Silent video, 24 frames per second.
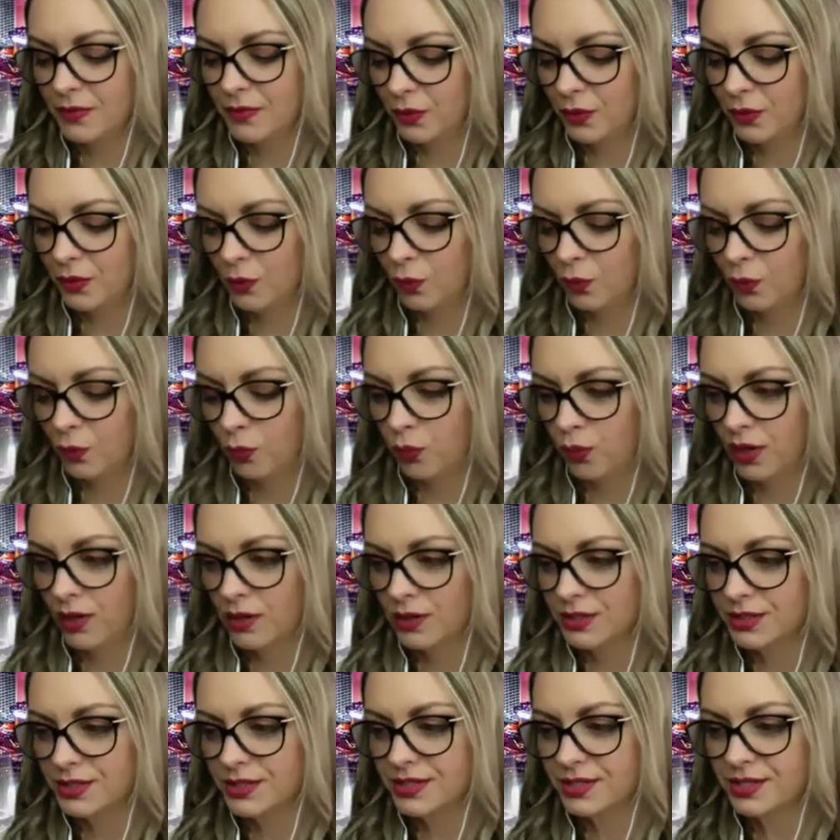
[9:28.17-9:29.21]
the
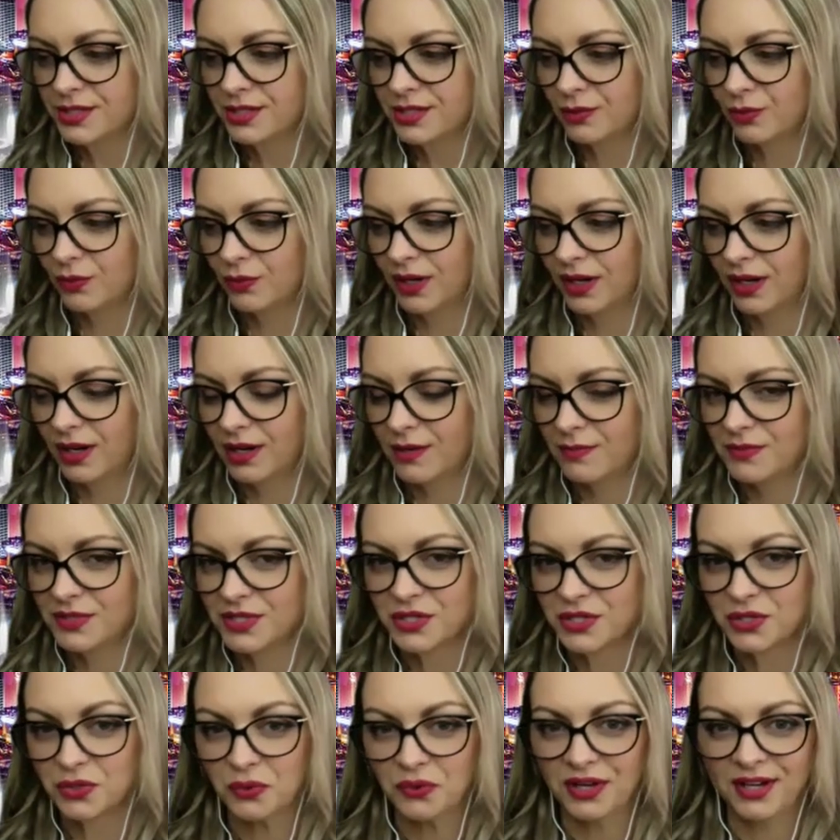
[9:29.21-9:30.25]
worst when it comes to
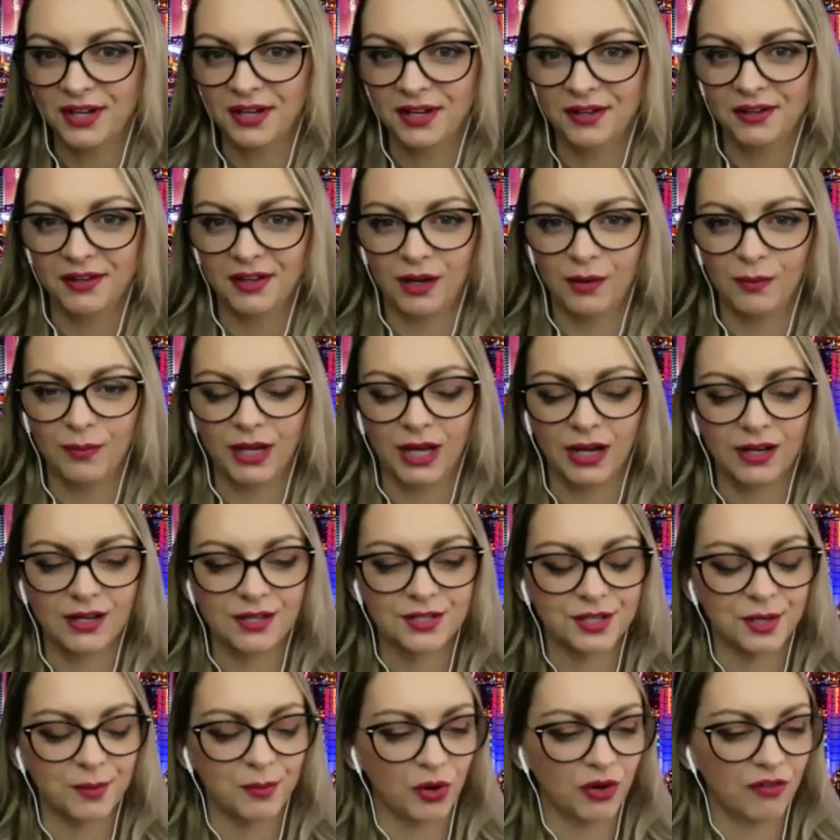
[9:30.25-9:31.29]
reading. I'll be honest,
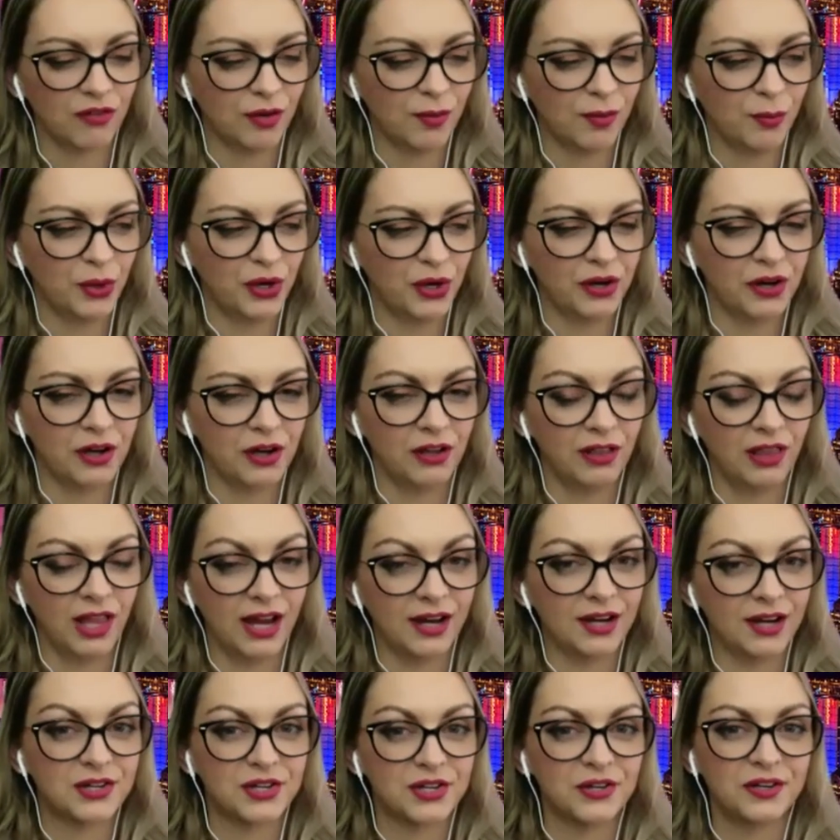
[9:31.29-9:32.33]
I'm more of a book
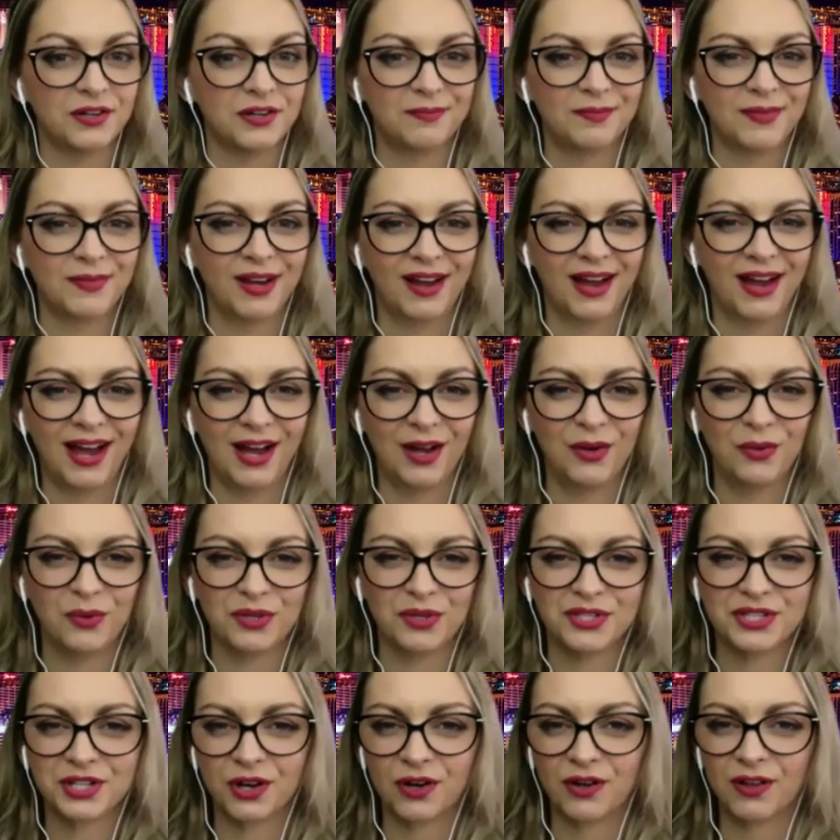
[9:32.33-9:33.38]
collector. I will
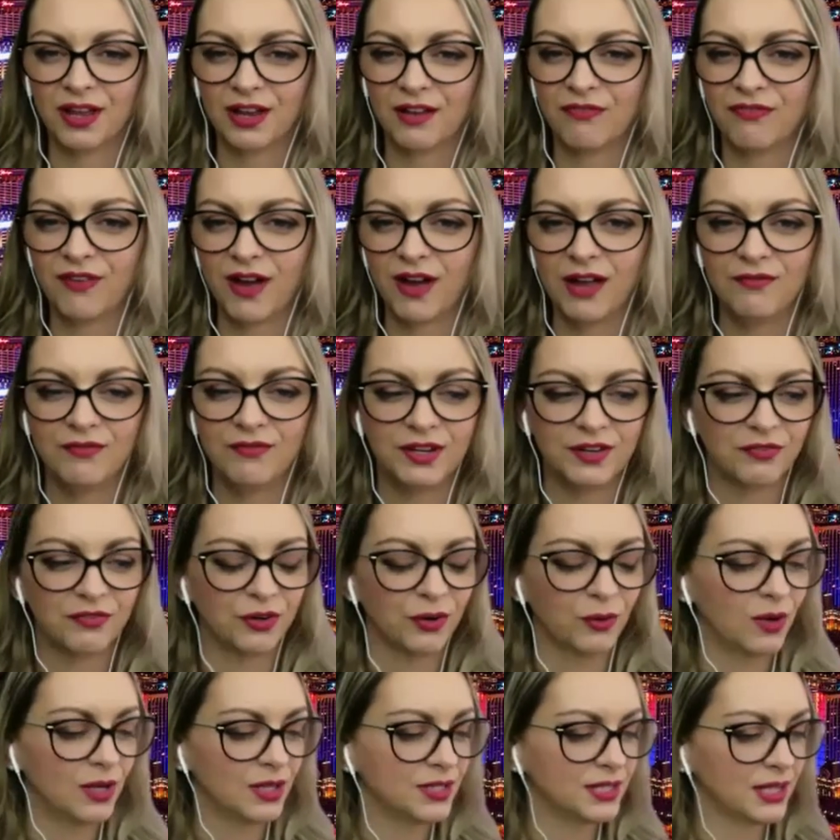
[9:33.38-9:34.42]
start like five different
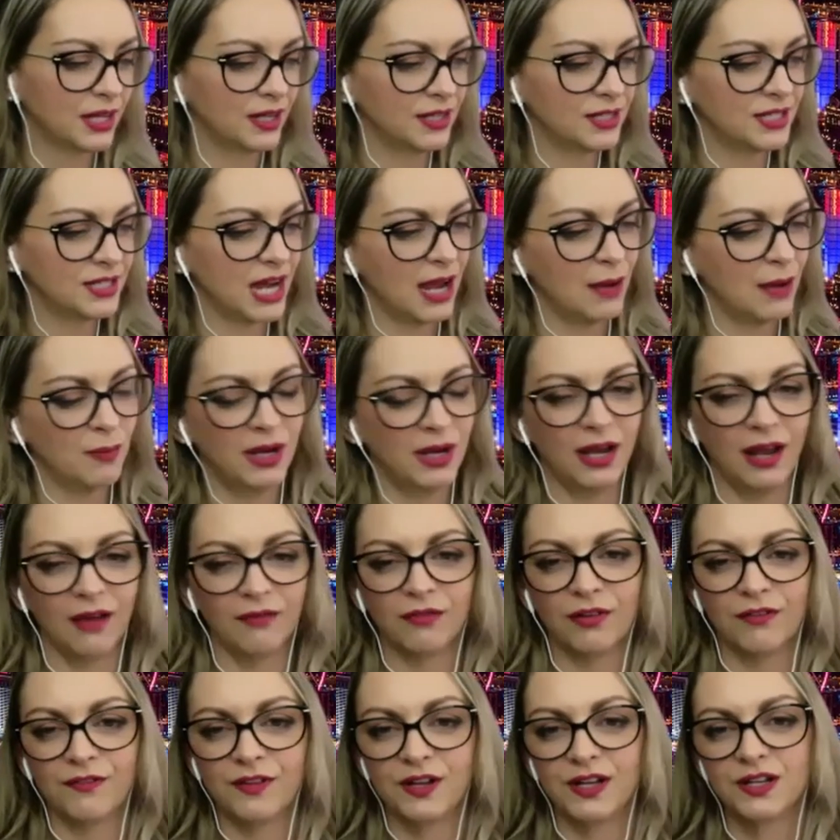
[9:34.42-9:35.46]
ones at a time and
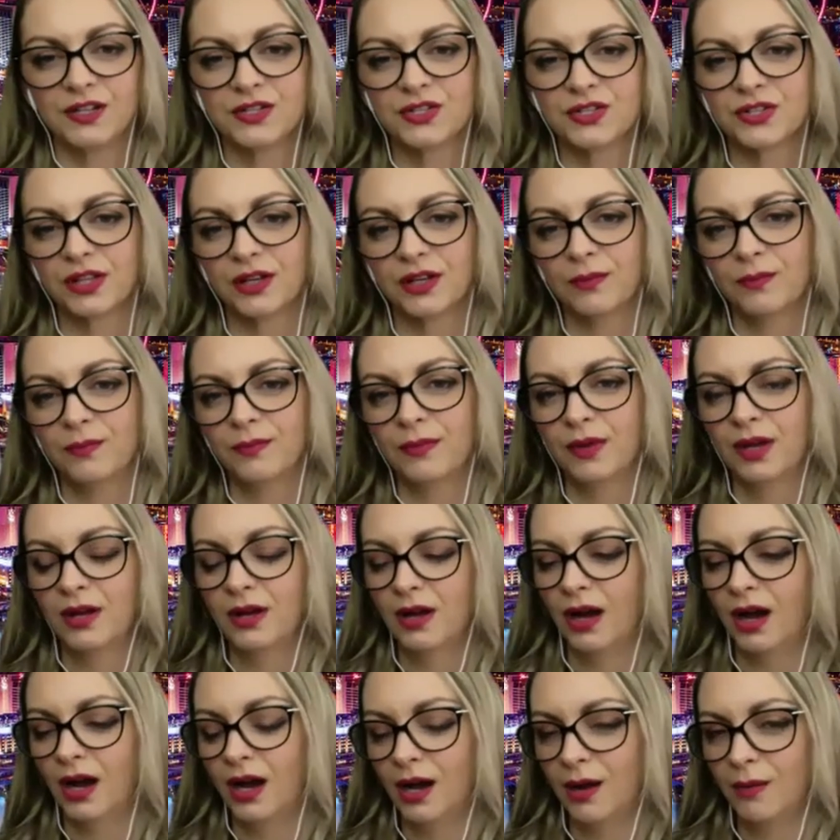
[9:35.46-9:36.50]
never finish them.
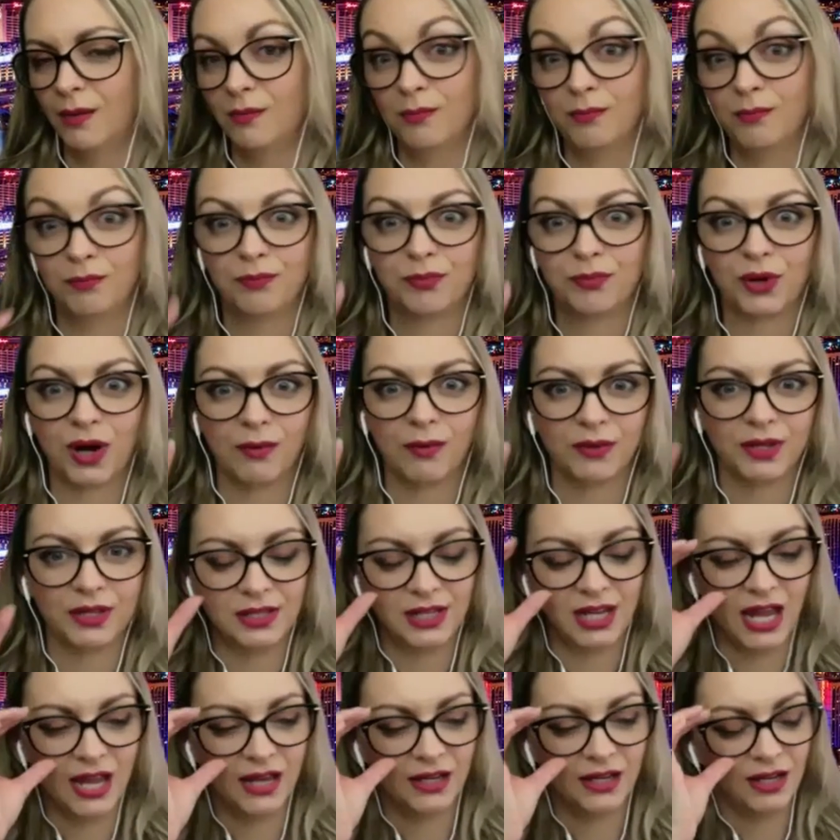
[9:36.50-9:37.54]
Um, probably the
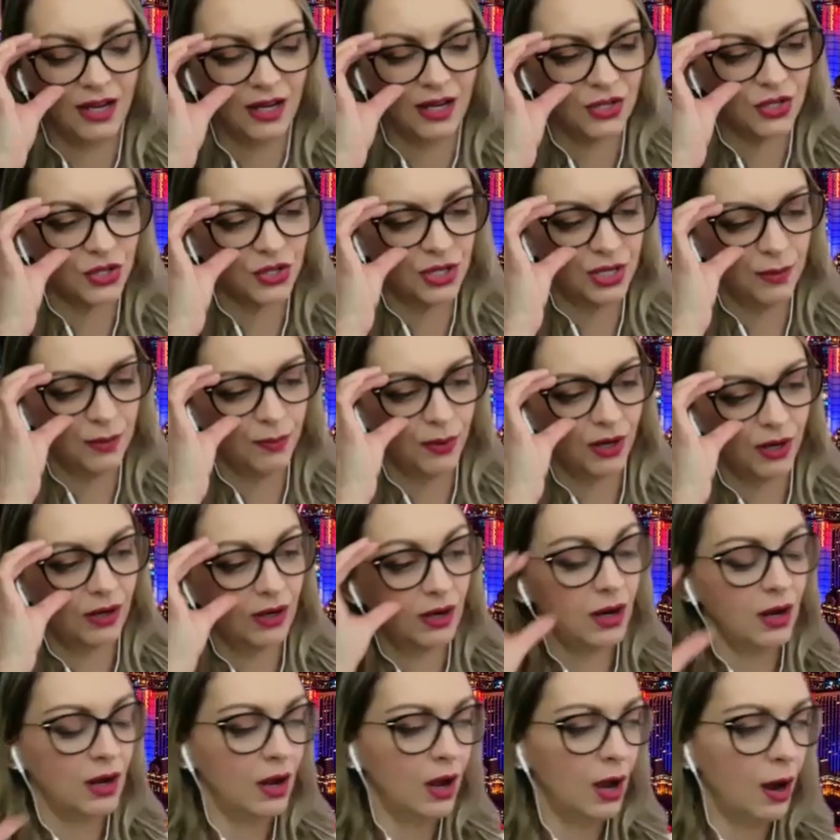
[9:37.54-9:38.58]
ADHD part.
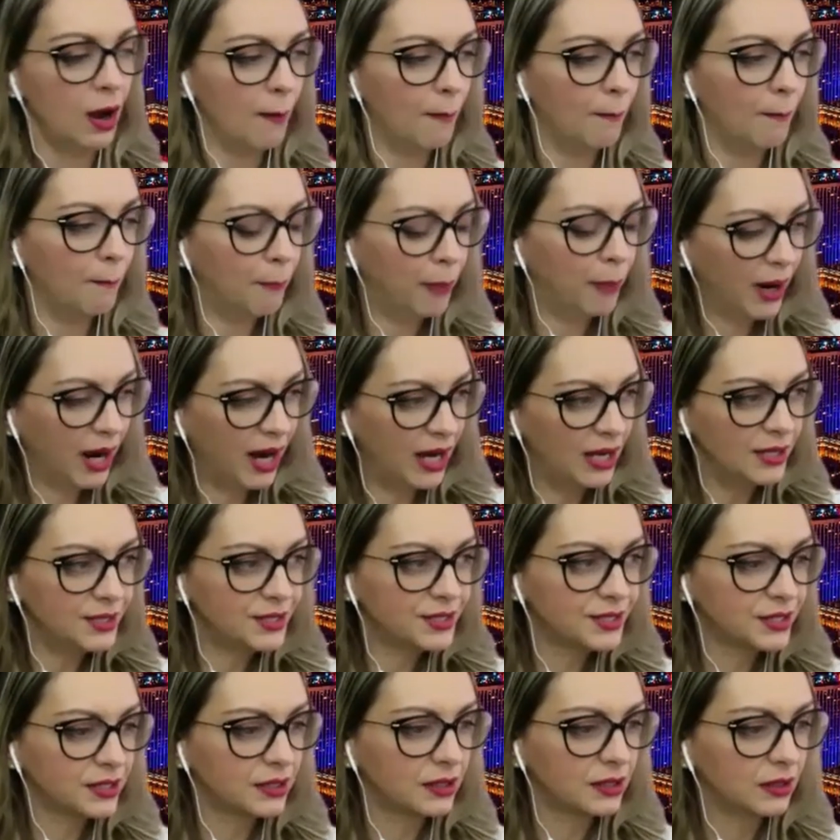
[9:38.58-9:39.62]
But
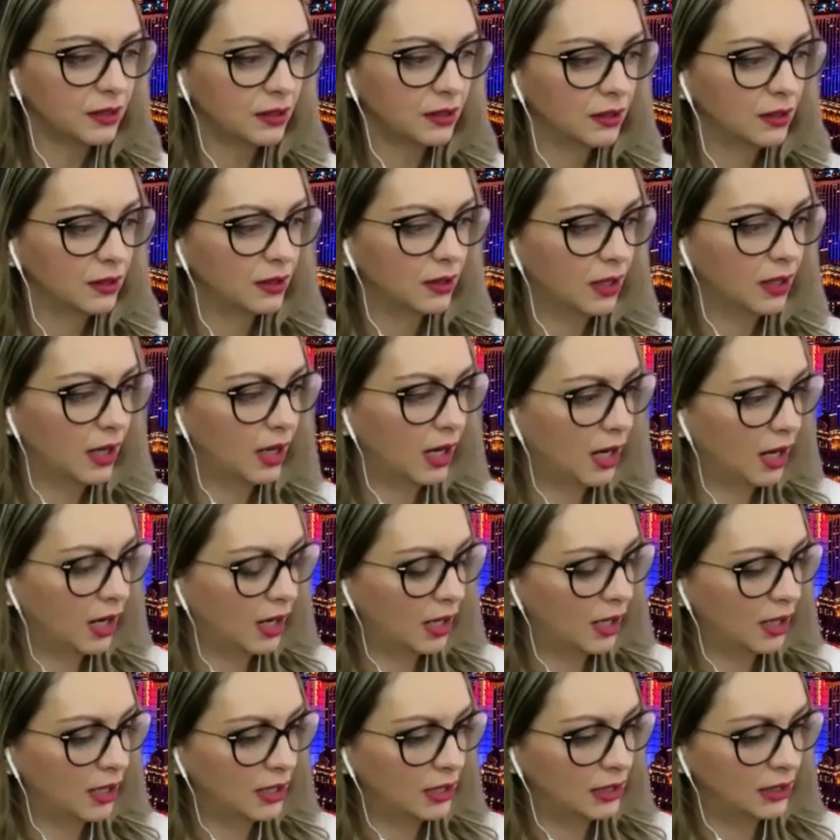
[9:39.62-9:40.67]
uh,
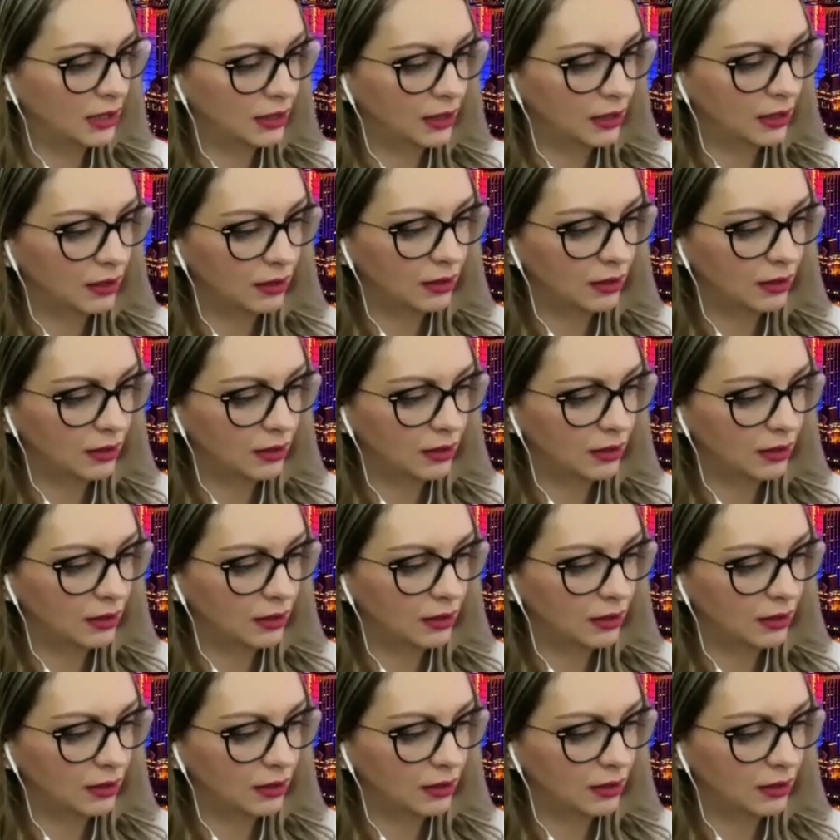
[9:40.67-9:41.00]
I,